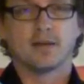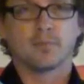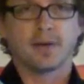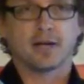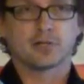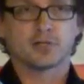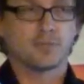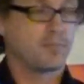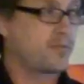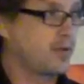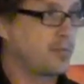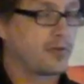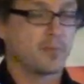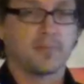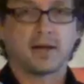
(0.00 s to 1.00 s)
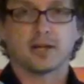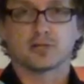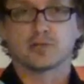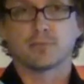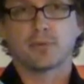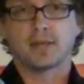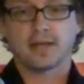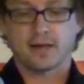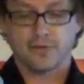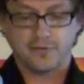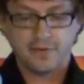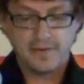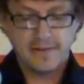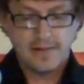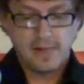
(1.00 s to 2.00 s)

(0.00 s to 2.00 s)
and passion, some of them passion plays,